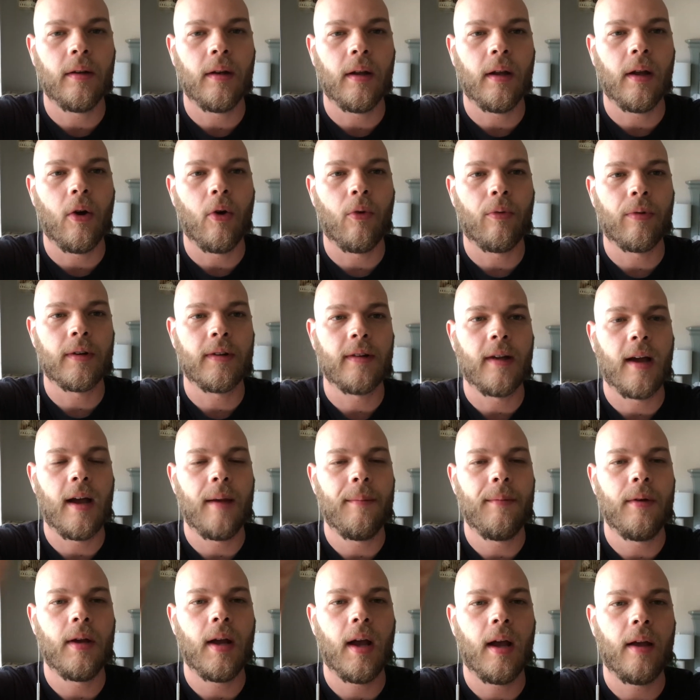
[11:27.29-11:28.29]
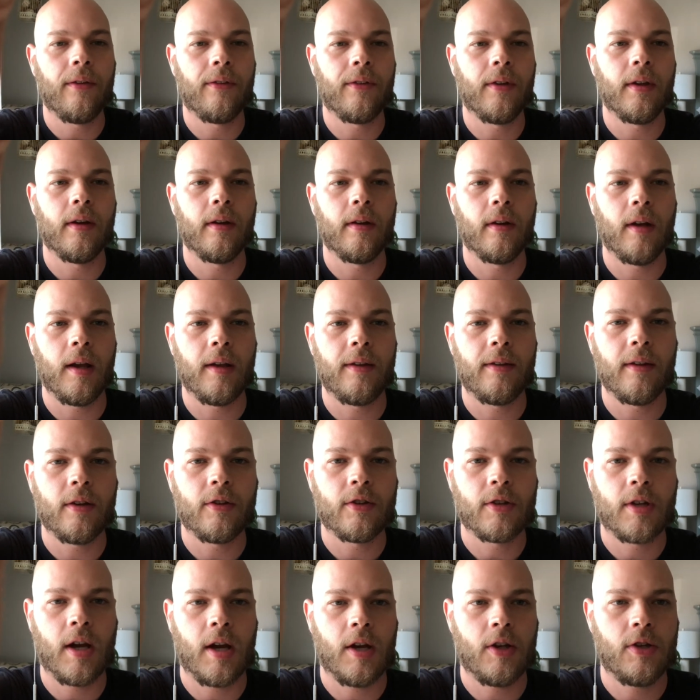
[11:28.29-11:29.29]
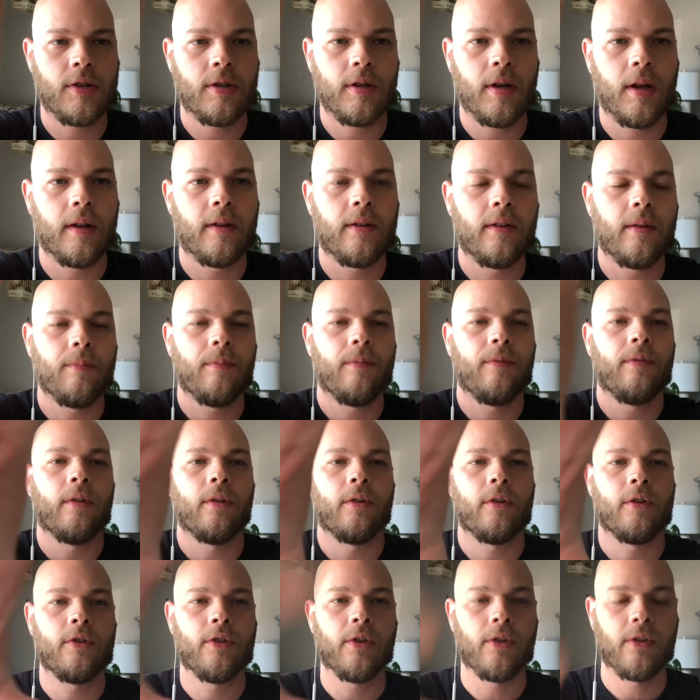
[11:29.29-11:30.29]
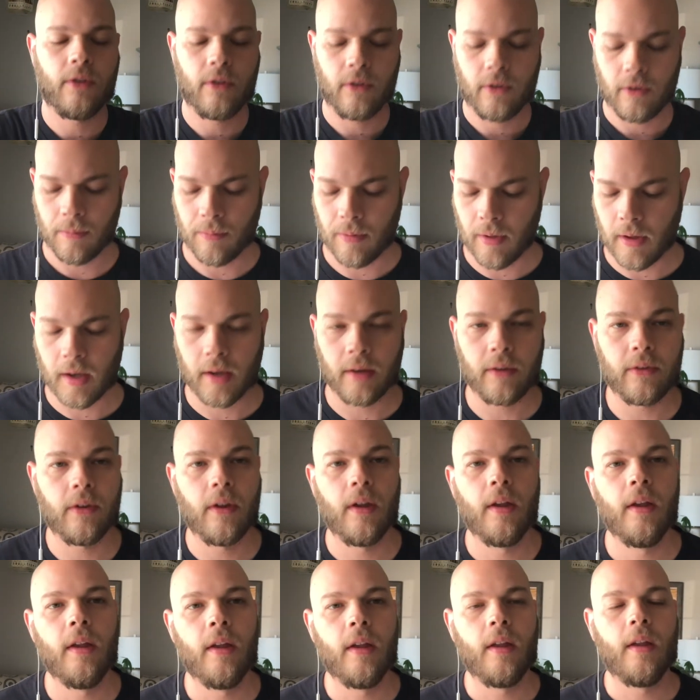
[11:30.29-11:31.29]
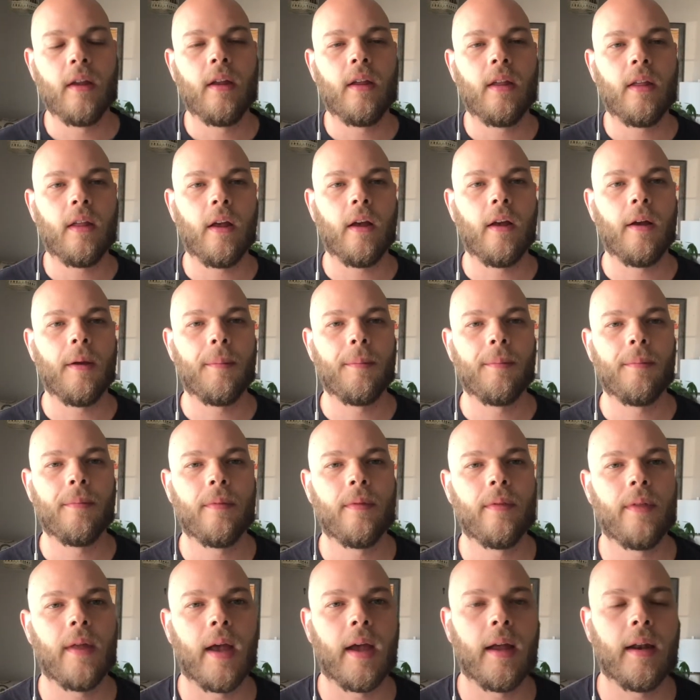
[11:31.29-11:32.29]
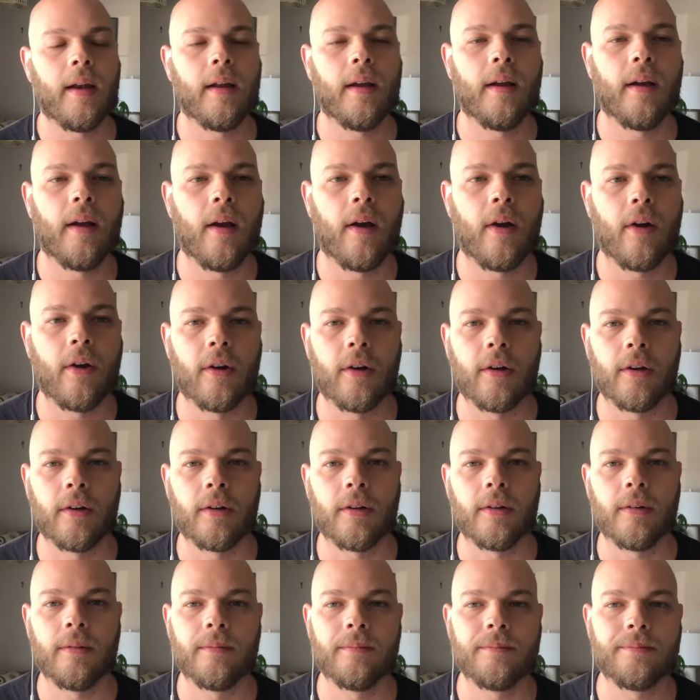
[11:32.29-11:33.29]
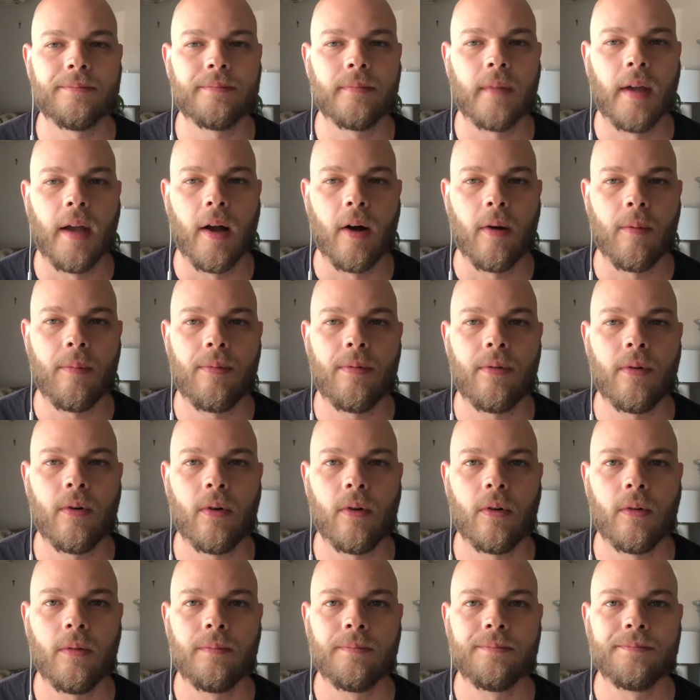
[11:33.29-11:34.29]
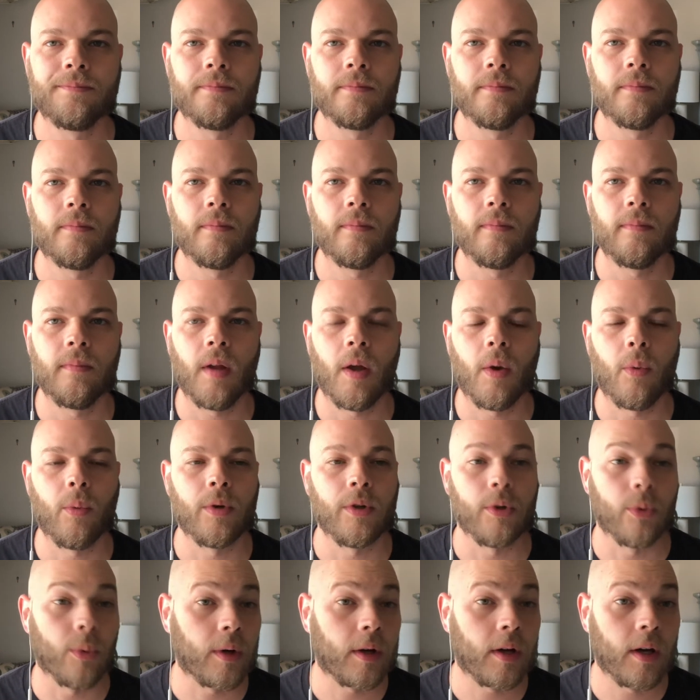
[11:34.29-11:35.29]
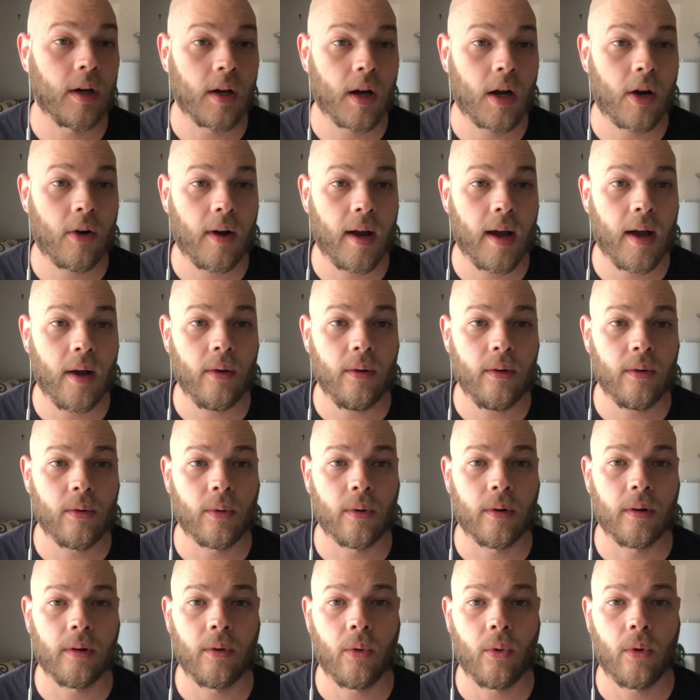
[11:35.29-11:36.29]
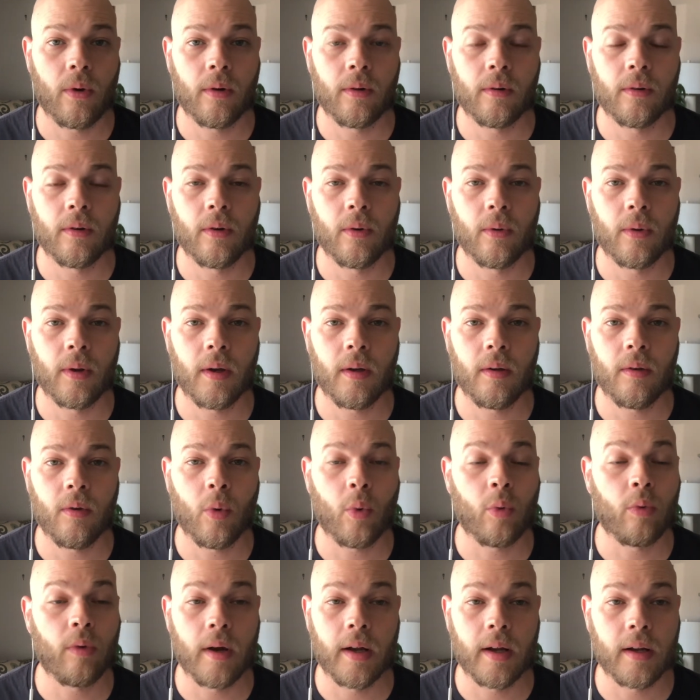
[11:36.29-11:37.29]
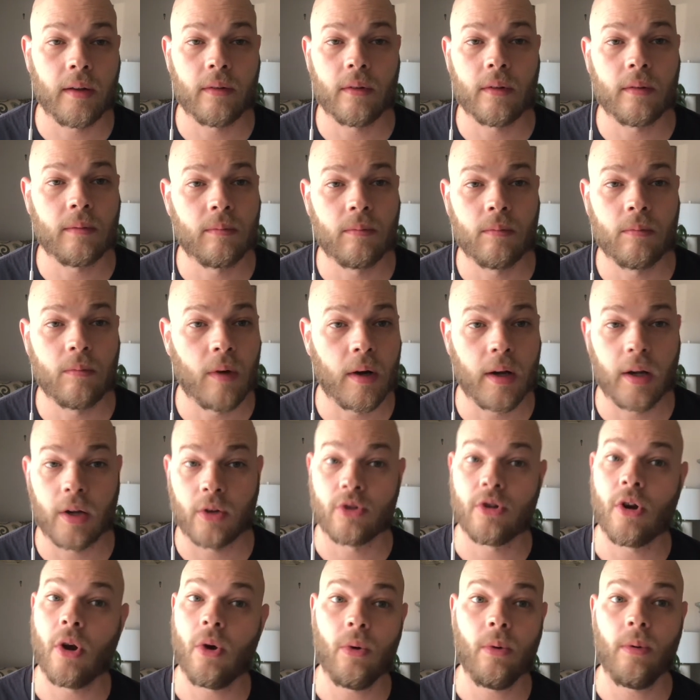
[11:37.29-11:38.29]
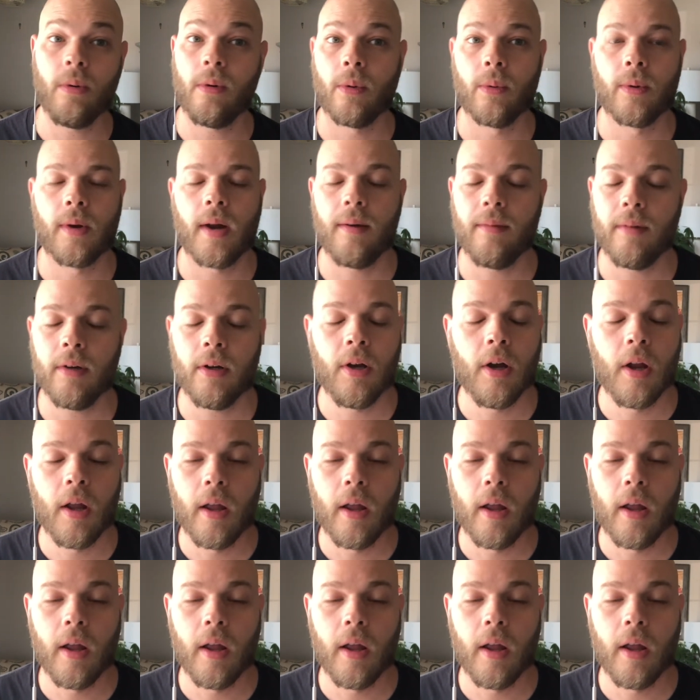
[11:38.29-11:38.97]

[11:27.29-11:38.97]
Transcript: over time you guys get a nice education on some flourishes and some things that are helpful when you're working a crowd or running a show or whatever.